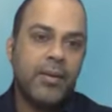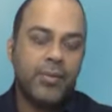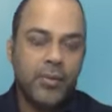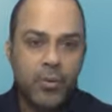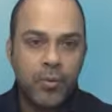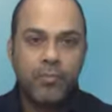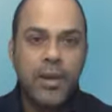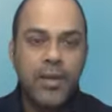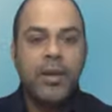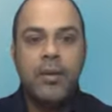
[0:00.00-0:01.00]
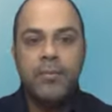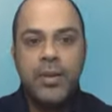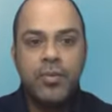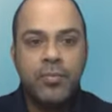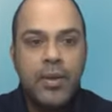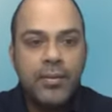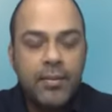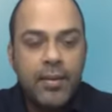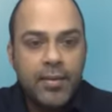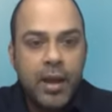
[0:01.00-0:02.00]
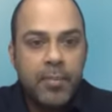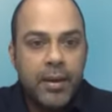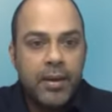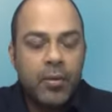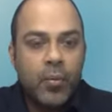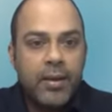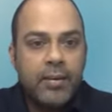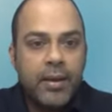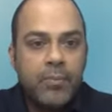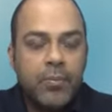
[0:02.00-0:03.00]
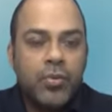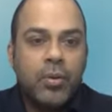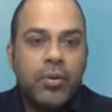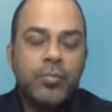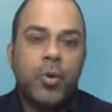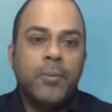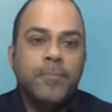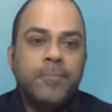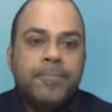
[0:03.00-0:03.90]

so Itheum is coming at the right time to solve this problem.